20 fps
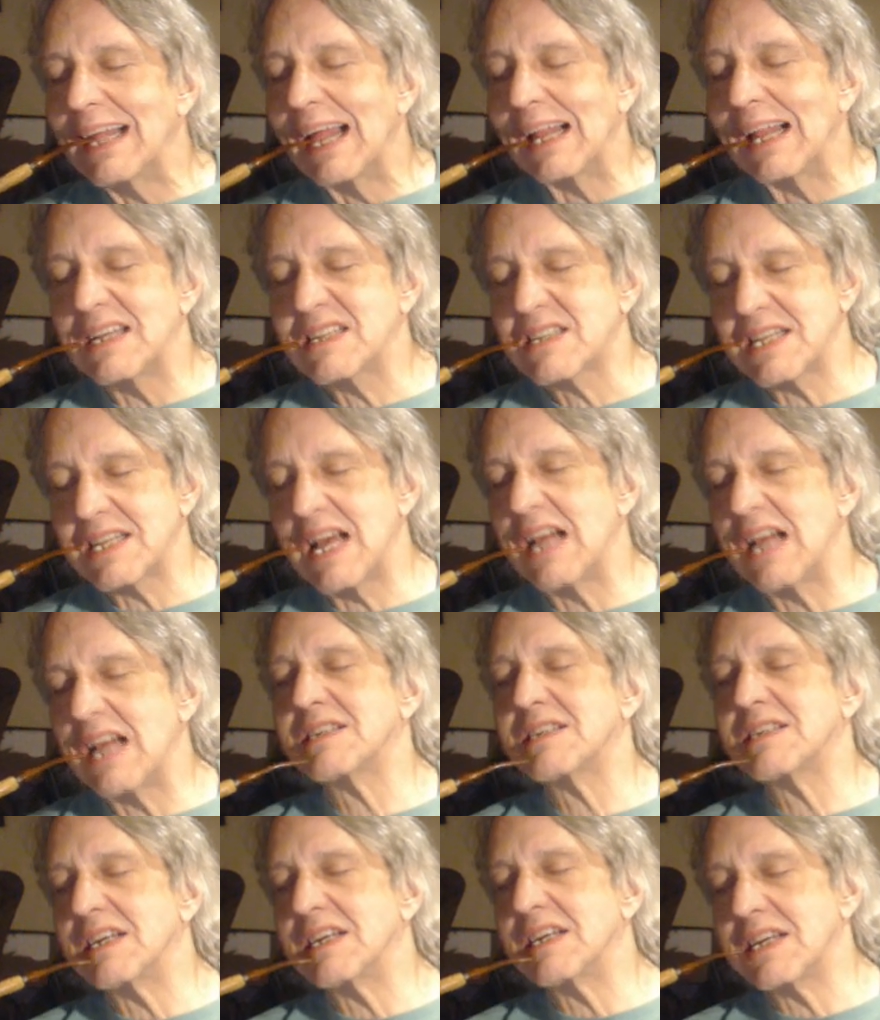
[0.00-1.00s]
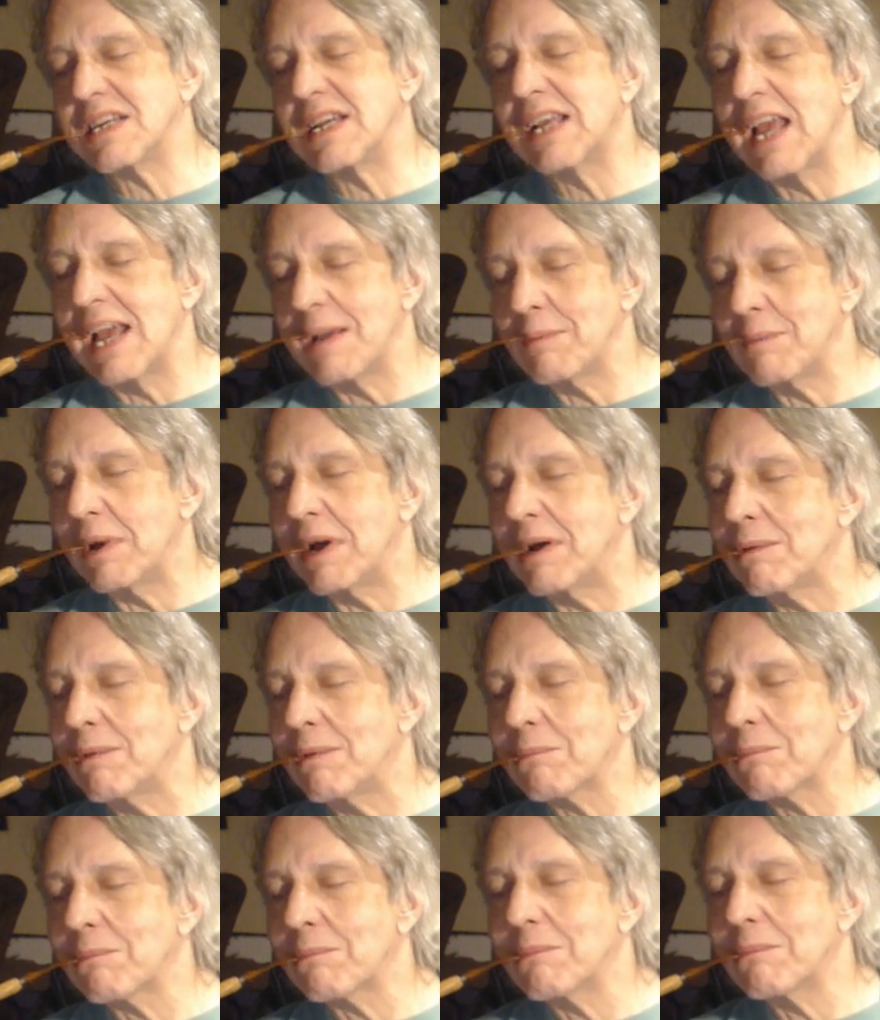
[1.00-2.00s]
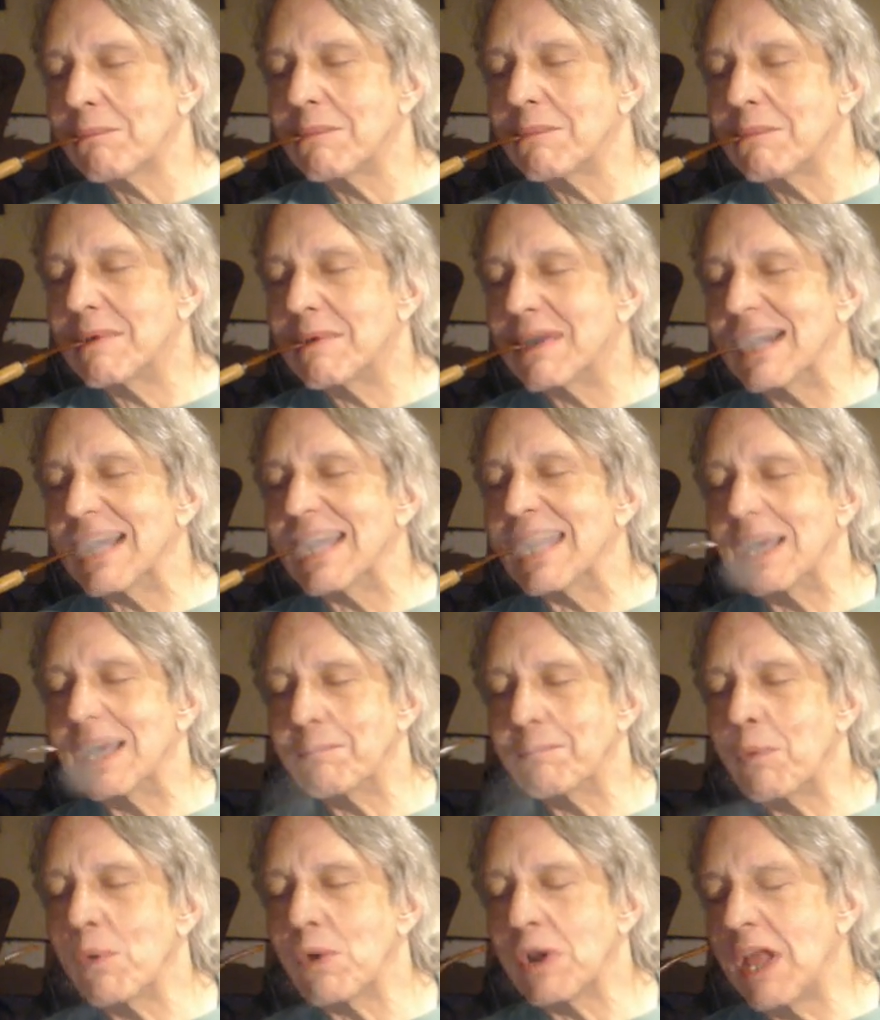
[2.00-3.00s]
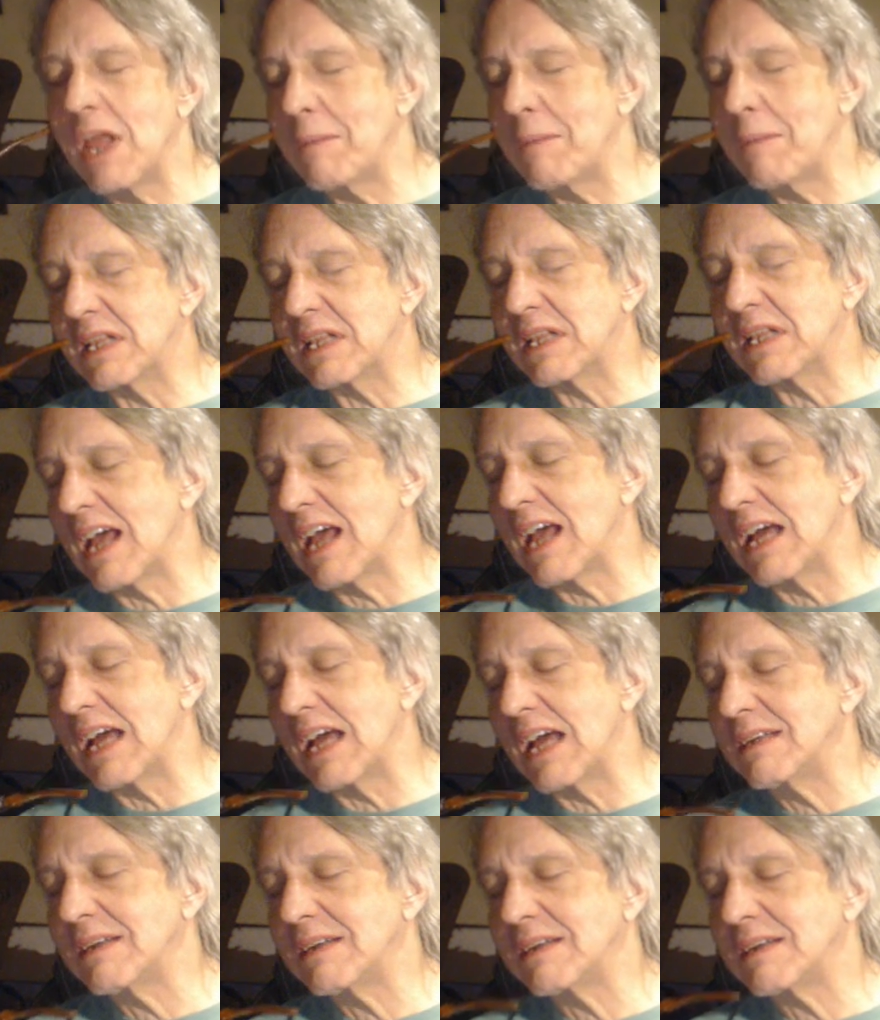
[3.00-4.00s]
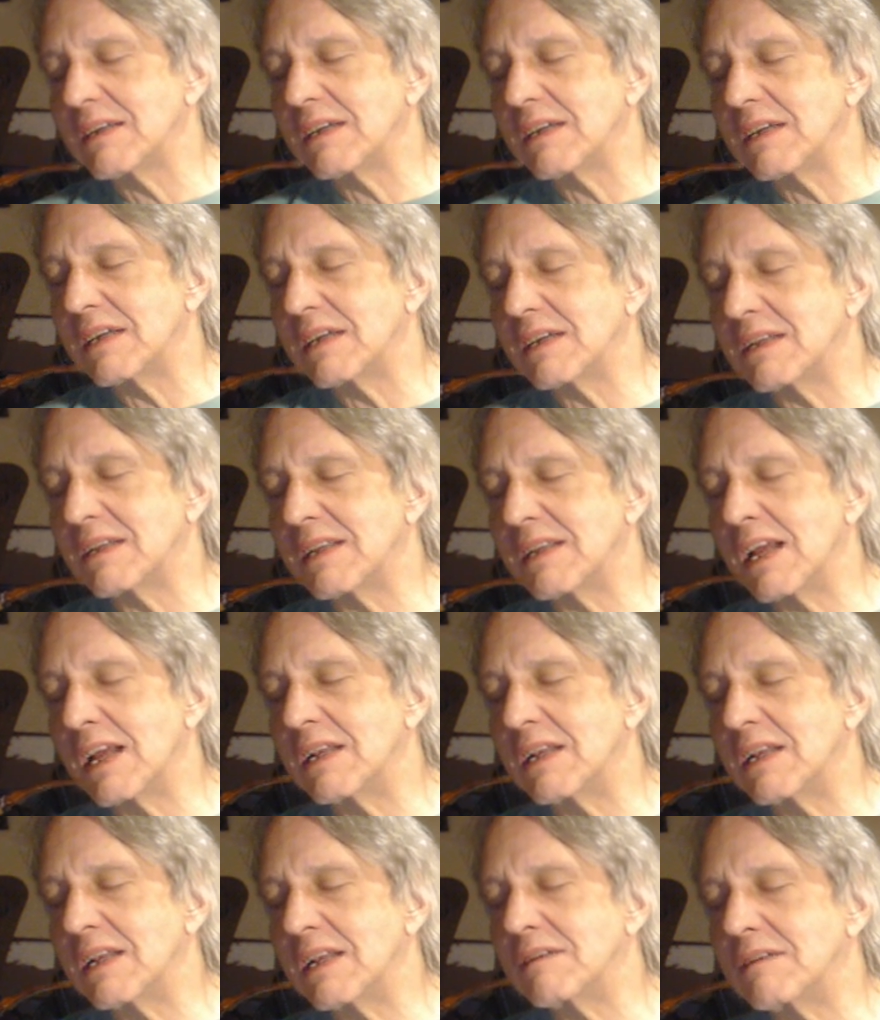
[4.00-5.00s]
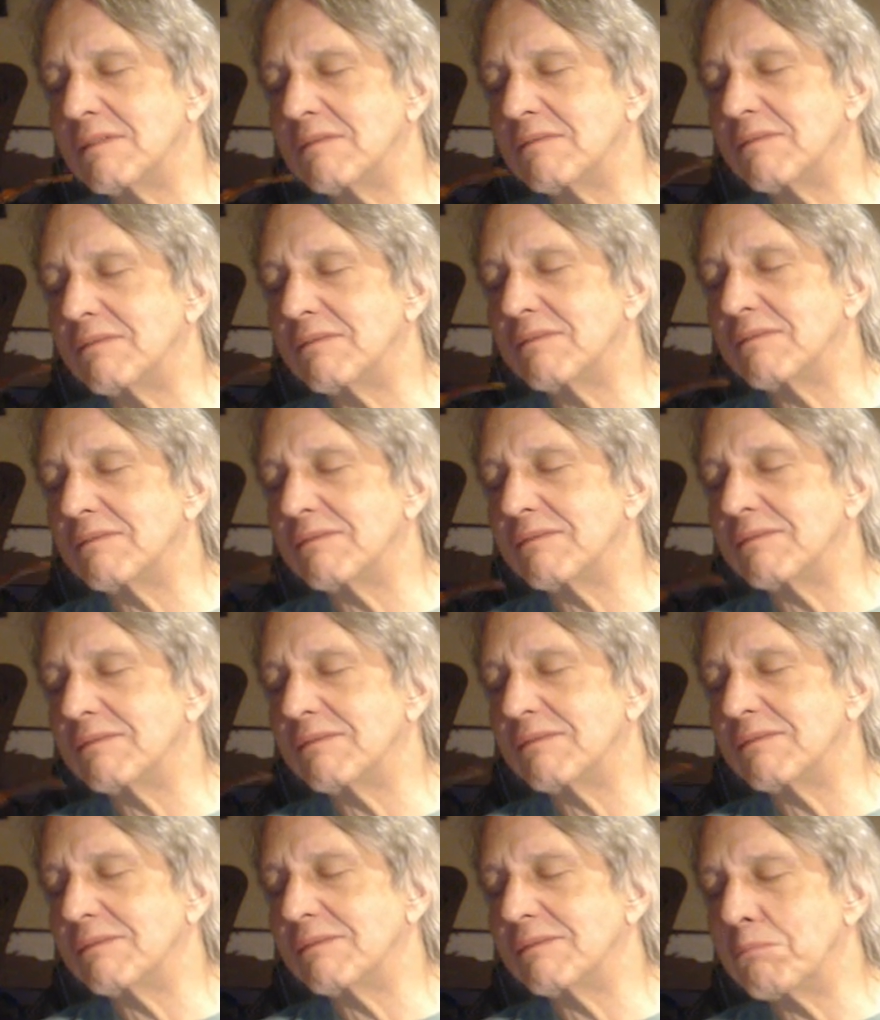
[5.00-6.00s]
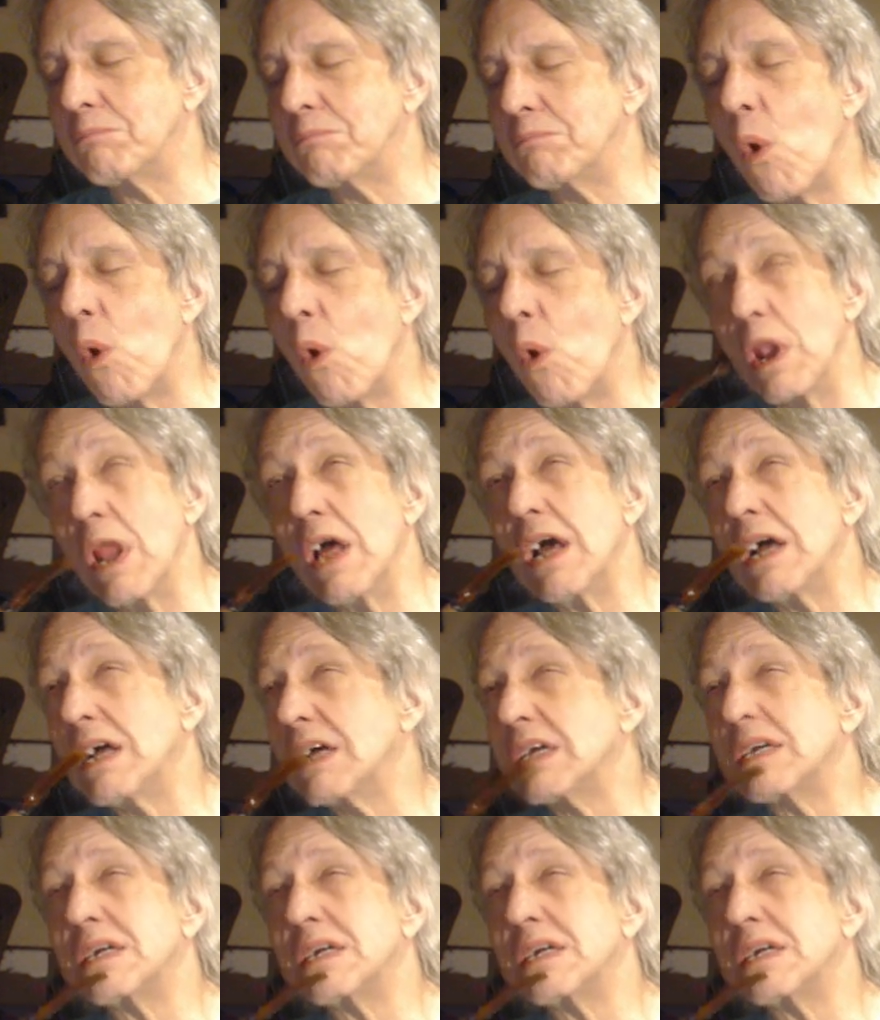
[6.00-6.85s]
La salsa se quema. Y por la mitad del bowl,